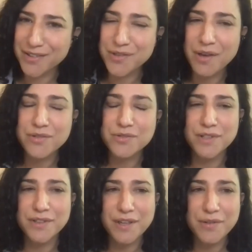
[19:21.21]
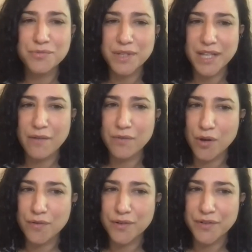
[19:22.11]
So that was a really helpful
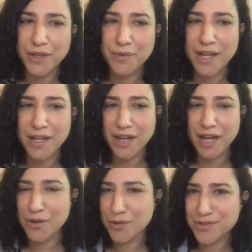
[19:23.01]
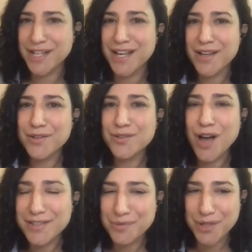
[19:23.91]
overview. I know there's
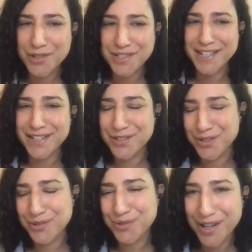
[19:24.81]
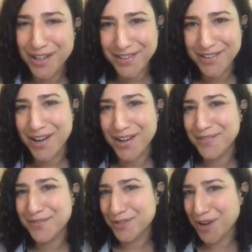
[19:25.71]
lots that we could dig into on
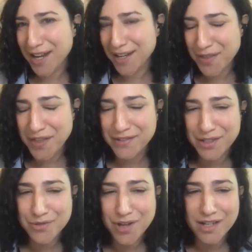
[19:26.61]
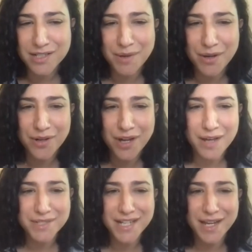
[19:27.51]
a variety of the things that you talked about
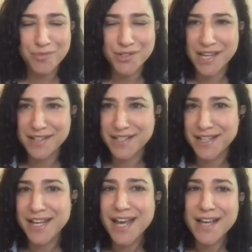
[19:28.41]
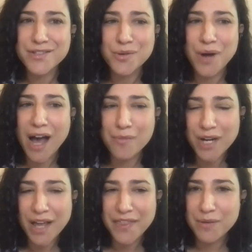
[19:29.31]
today and presented. So
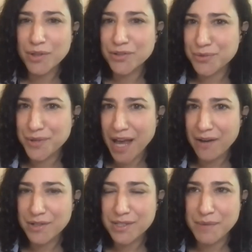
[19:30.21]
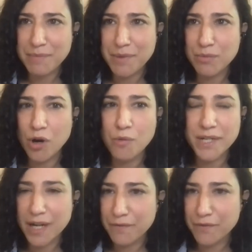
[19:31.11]
what I think we'll do now is maybe we'll open
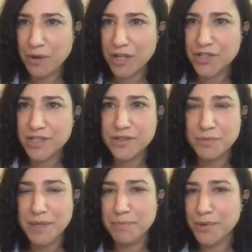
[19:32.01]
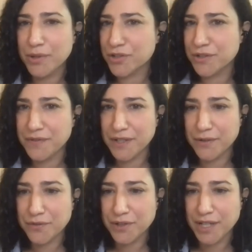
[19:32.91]
it up for questions. So people should
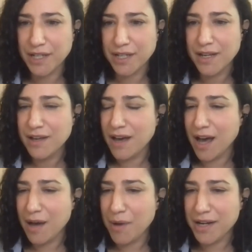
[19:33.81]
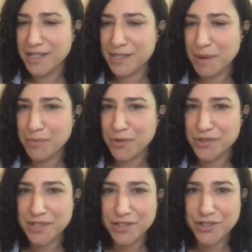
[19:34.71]
feel free, audience members,
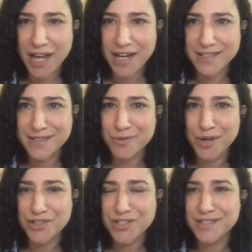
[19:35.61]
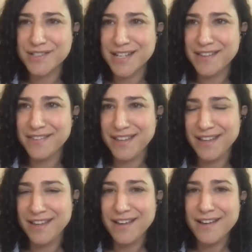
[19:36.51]
to chat us some questions in
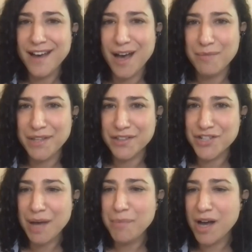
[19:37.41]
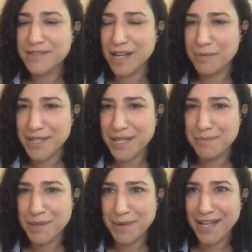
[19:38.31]
the chat box. I'll be
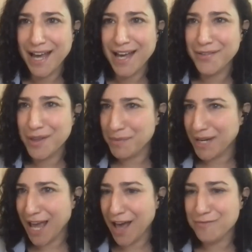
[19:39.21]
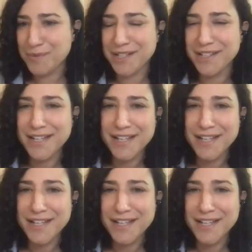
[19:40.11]
keeping my eye on them, and I have been.